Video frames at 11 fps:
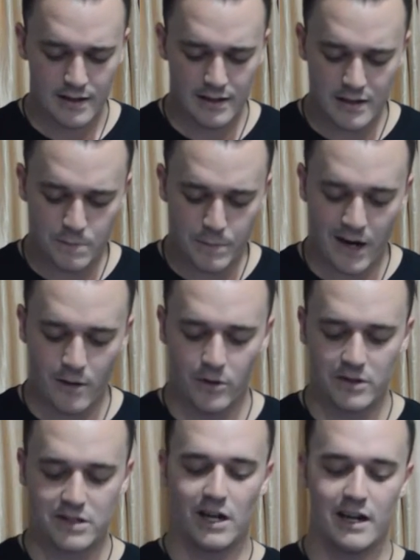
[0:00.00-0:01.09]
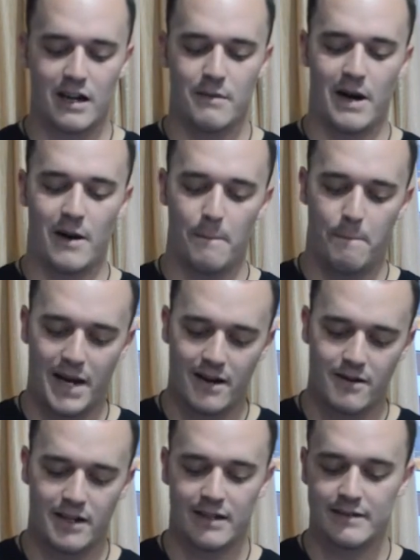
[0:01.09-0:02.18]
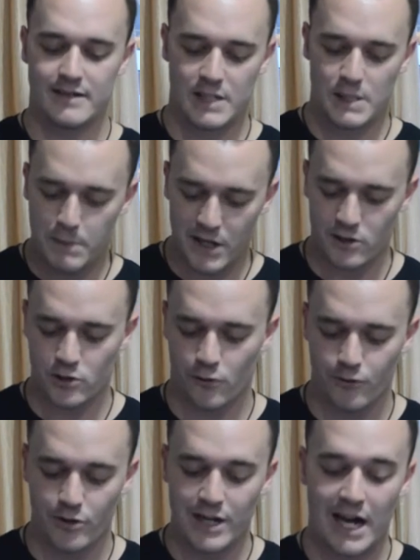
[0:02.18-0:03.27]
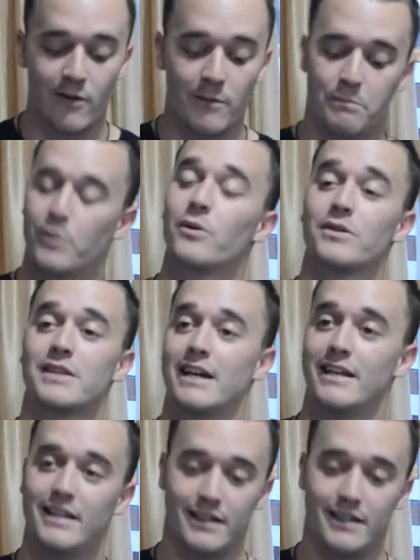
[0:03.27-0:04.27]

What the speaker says: That this parable is talking about bearing spiritual fruit and how important that